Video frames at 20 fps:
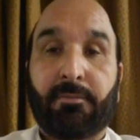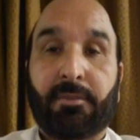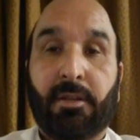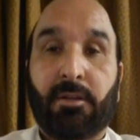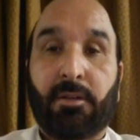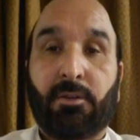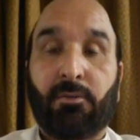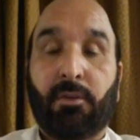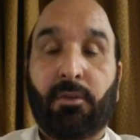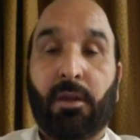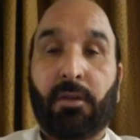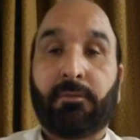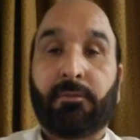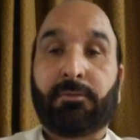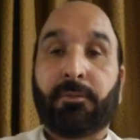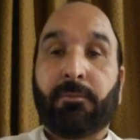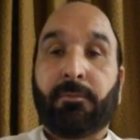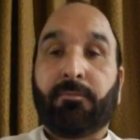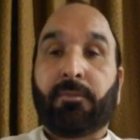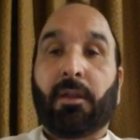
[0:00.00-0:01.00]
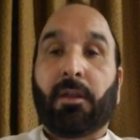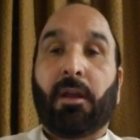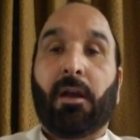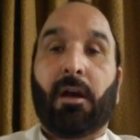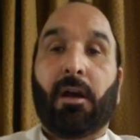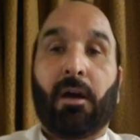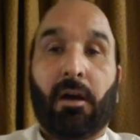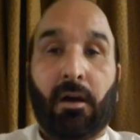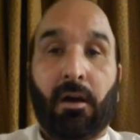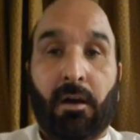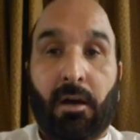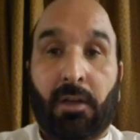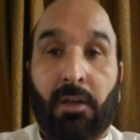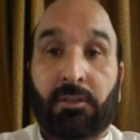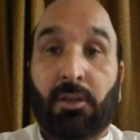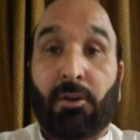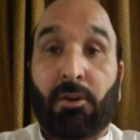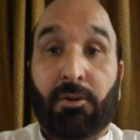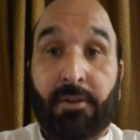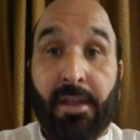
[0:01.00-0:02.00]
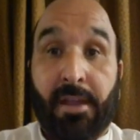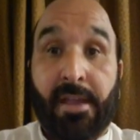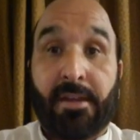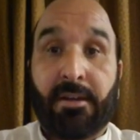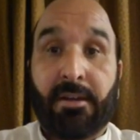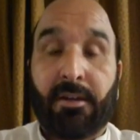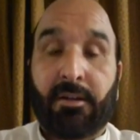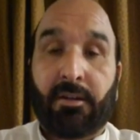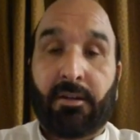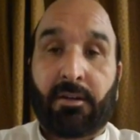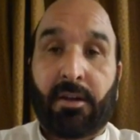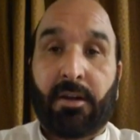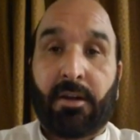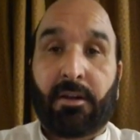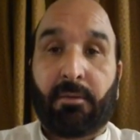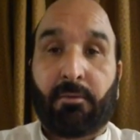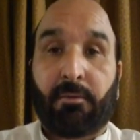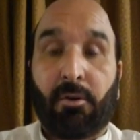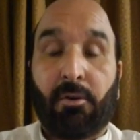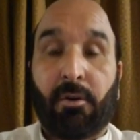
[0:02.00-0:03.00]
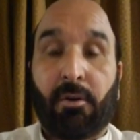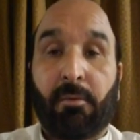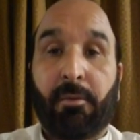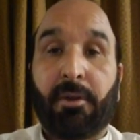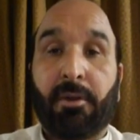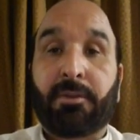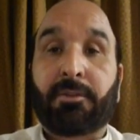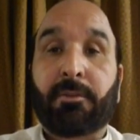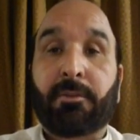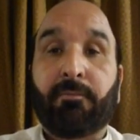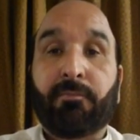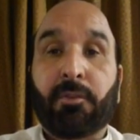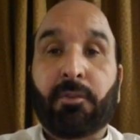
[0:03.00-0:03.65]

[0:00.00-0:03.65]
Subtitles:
and you have authoritarian kind of governments.